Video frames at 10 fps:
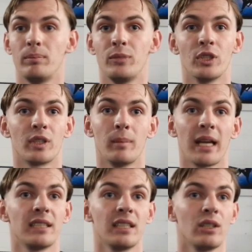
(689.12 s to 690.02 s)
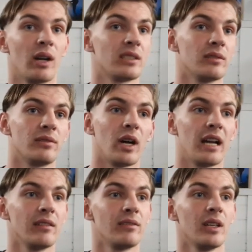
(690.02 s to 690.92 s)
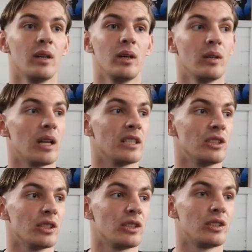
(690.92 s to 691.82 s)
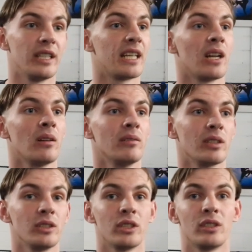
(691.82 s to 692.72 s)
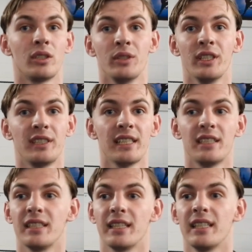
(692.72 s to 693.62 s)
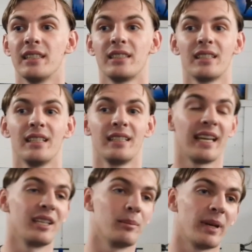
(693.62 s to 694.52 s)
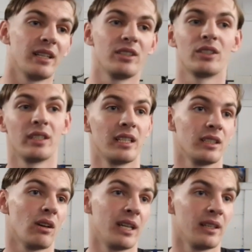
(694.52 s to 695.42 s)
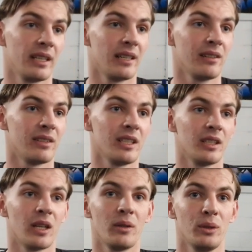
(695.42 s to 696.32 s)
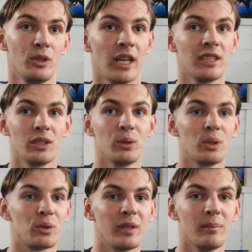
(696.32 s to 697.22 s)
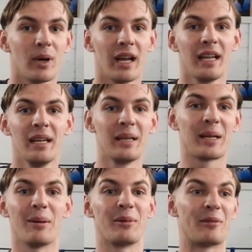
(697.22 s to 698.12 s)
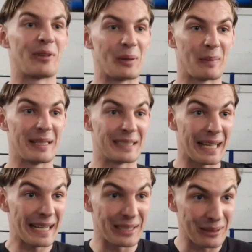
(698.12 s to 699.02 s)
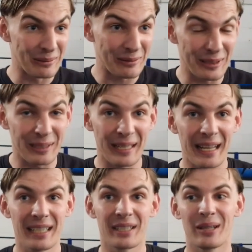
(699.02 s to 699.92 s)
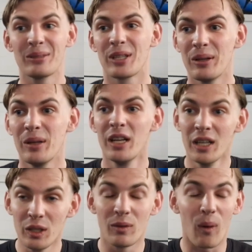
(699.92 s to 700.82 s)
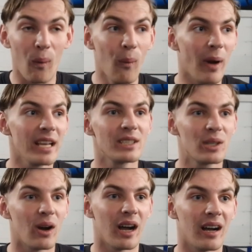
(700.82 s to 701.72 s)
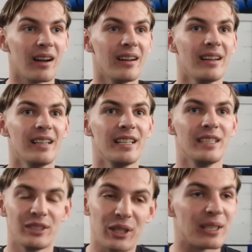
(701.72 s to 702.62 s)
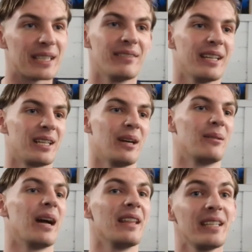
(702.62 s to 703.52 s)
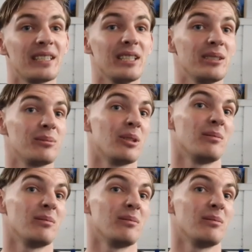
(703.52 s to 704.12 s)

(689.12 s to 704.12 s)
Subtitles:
just a basic 9 to 5 and just ticking over and just doing your 60 years, getting your pension and then dying at the end of it. You chasing your dream by coming and filming me today and doing things like that. So you've always got to just give it a go. And this is